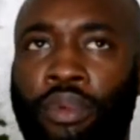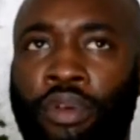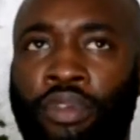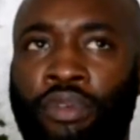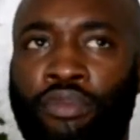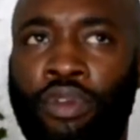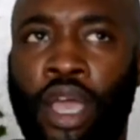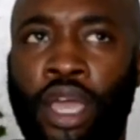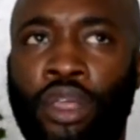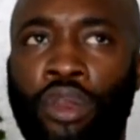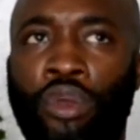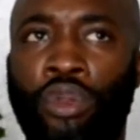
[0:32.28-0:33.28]
I think
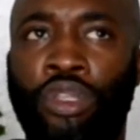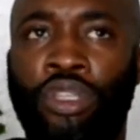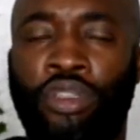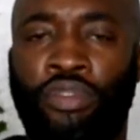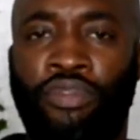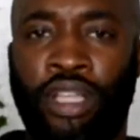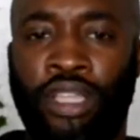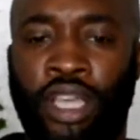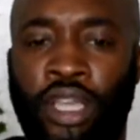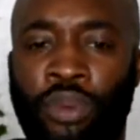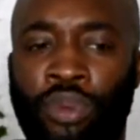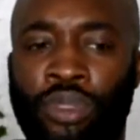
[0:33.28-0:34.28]
Ryan alluded to the fact
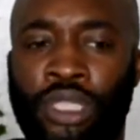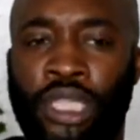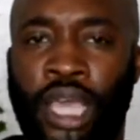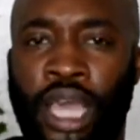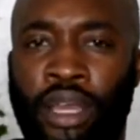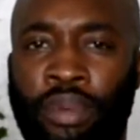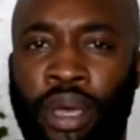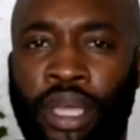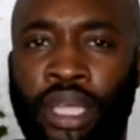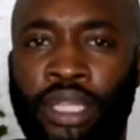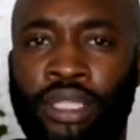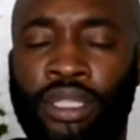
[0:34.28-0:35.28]
that he was scared about
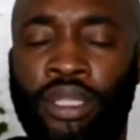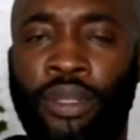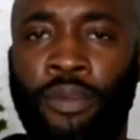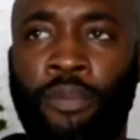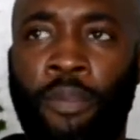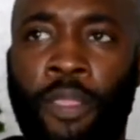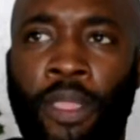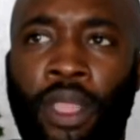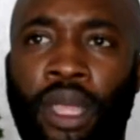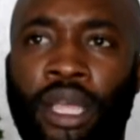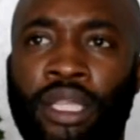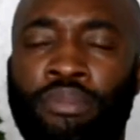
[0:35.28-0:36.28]
his
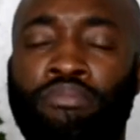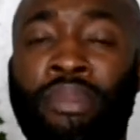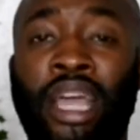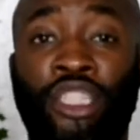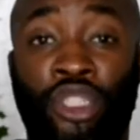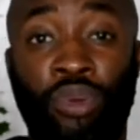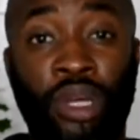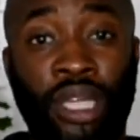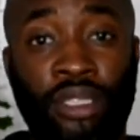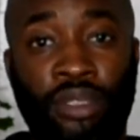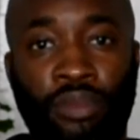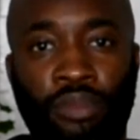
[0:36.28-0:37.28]

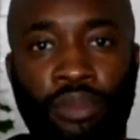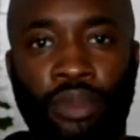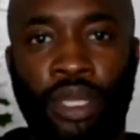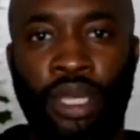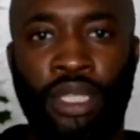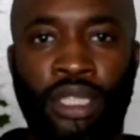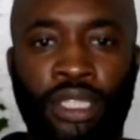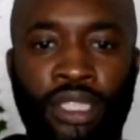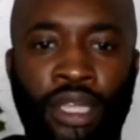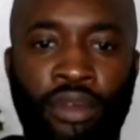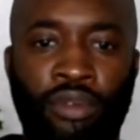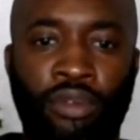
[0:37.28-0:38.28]
macho-ness, in a
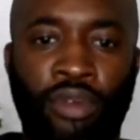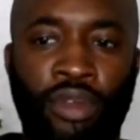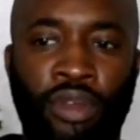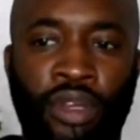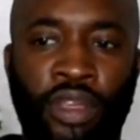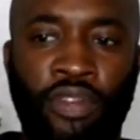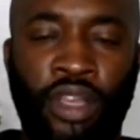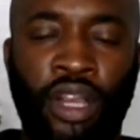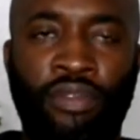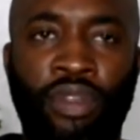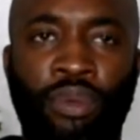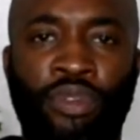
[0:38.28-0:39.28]
sense that Nathan
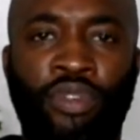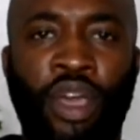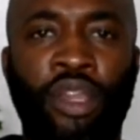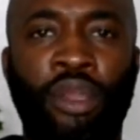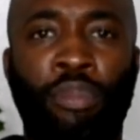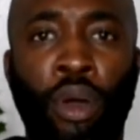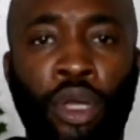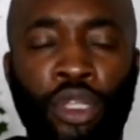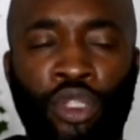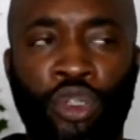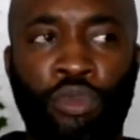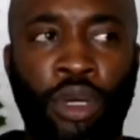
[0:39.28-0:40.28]
Cleverly was fighting in the
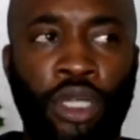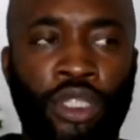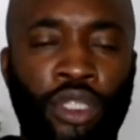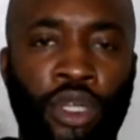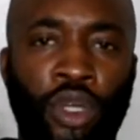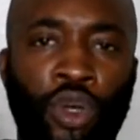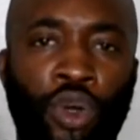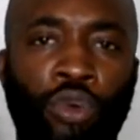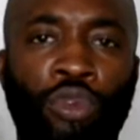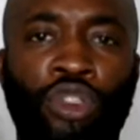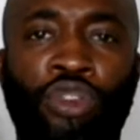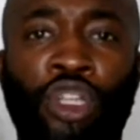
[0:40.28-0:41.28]
pocket too much,
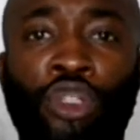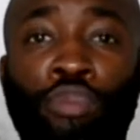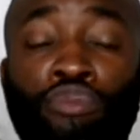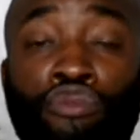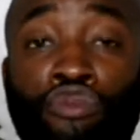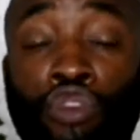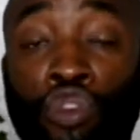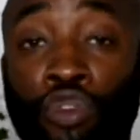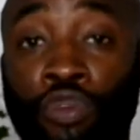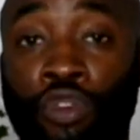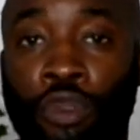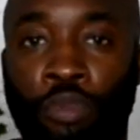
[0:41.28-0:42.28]
almost trying to
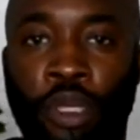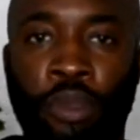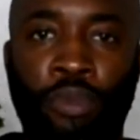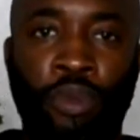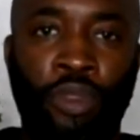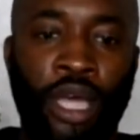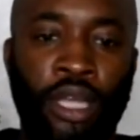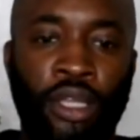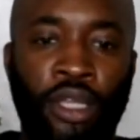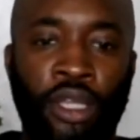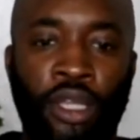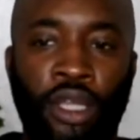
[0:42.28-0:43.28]
prove to people that,
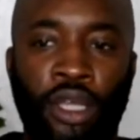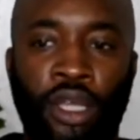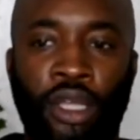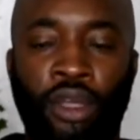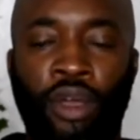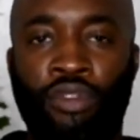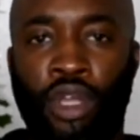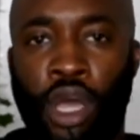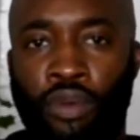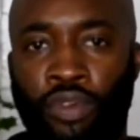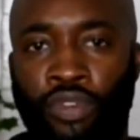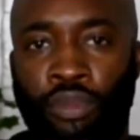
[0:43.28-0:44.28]
you know, I've
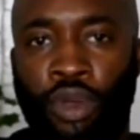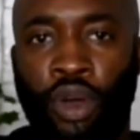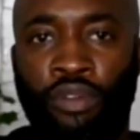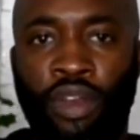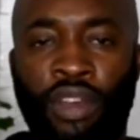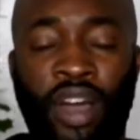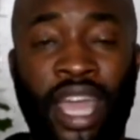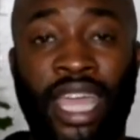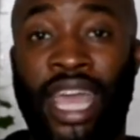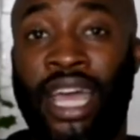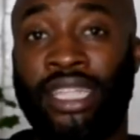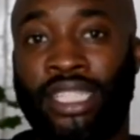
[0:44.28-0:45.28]
recovered from Kovalev, I
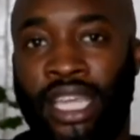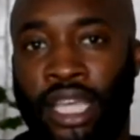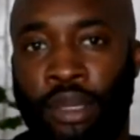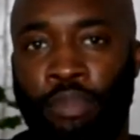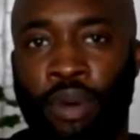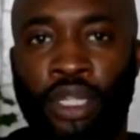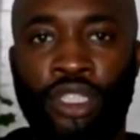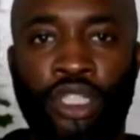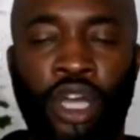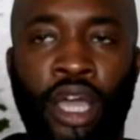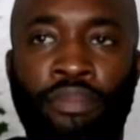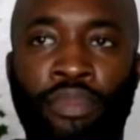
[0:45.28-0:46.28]
can take a
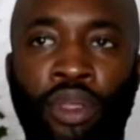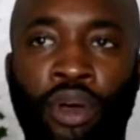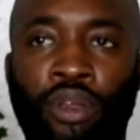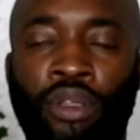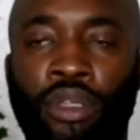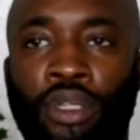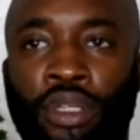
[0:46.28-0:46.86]
punch, I'm not